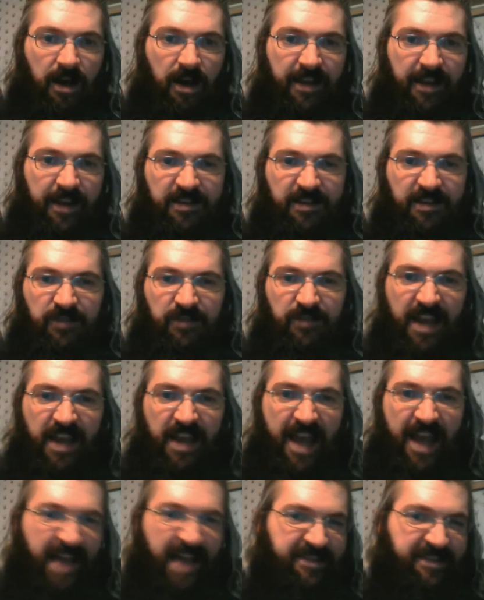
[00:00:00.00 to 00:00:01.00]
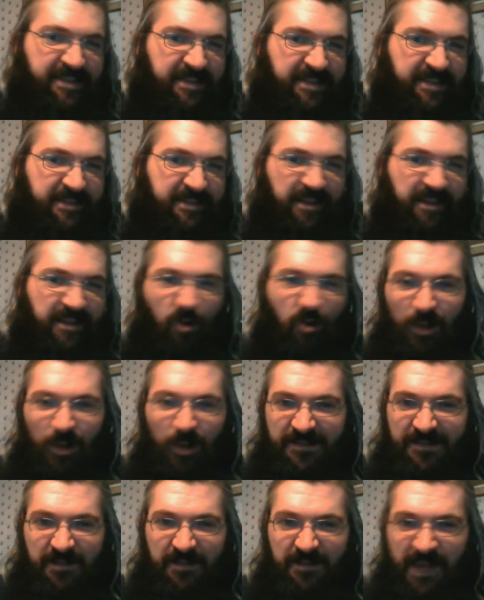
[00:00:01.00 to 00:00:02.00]
I guess I was kind of asking, you know,
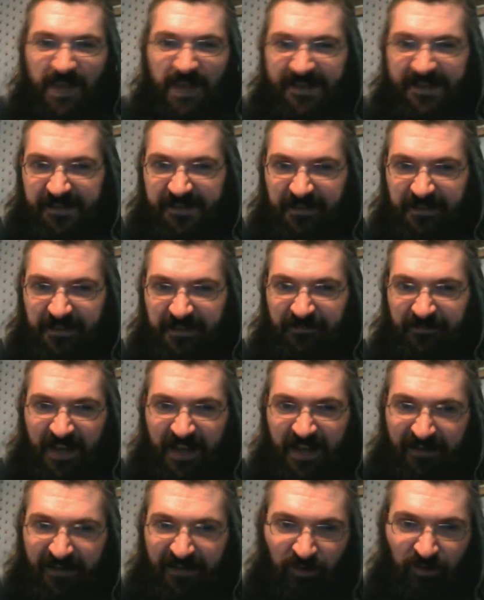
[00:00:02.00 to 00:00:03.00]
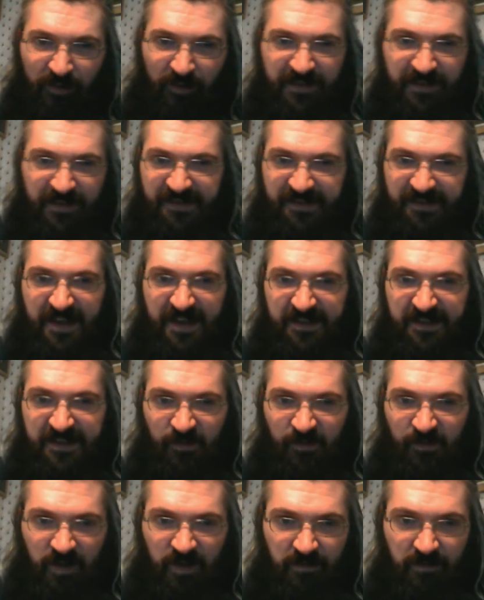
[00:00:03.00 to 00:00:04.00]
what's the basic flavor of this ice
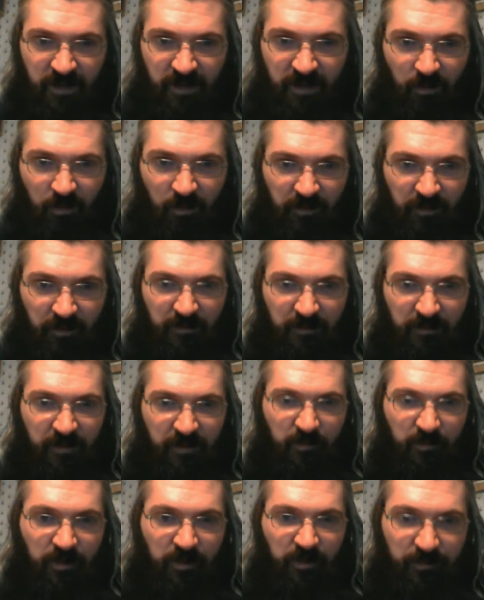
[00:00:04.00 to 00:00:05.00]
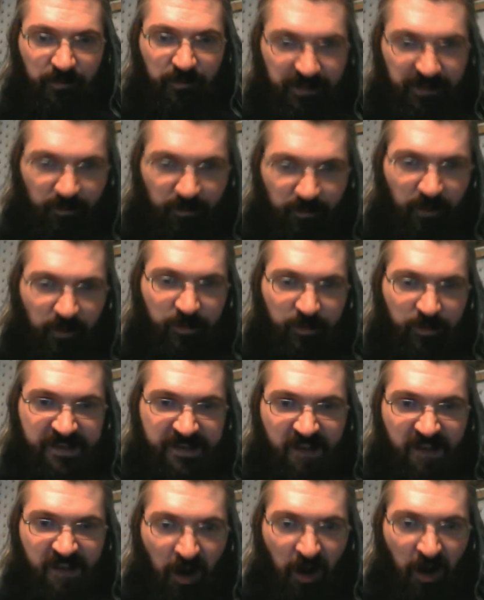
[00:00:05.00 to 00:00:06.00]
cream? You know, where do we
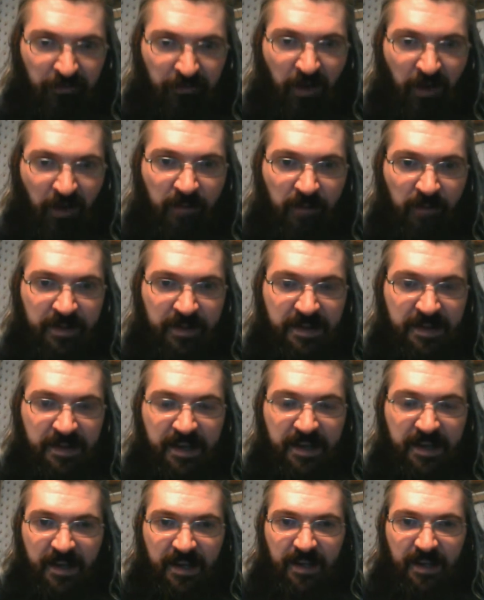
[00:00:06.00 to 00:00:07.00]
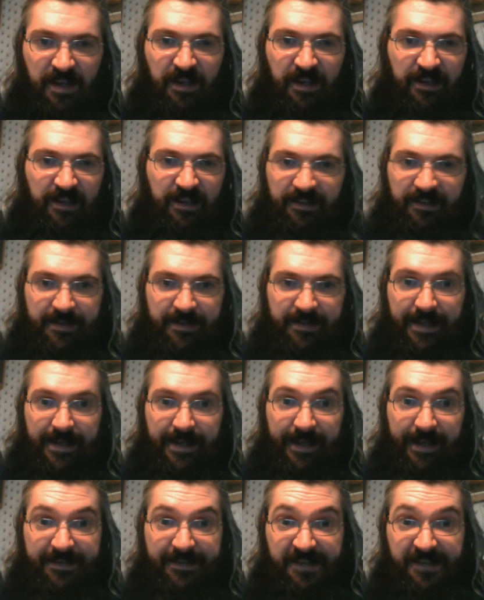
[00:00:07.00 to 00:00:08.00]
start from? And
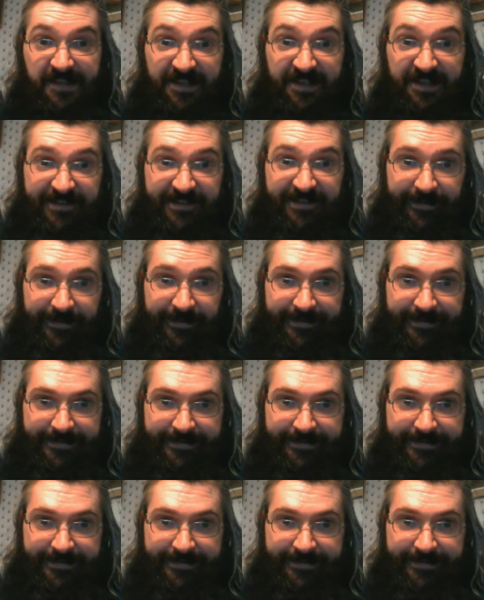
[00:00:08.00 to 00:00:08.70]
it's digital.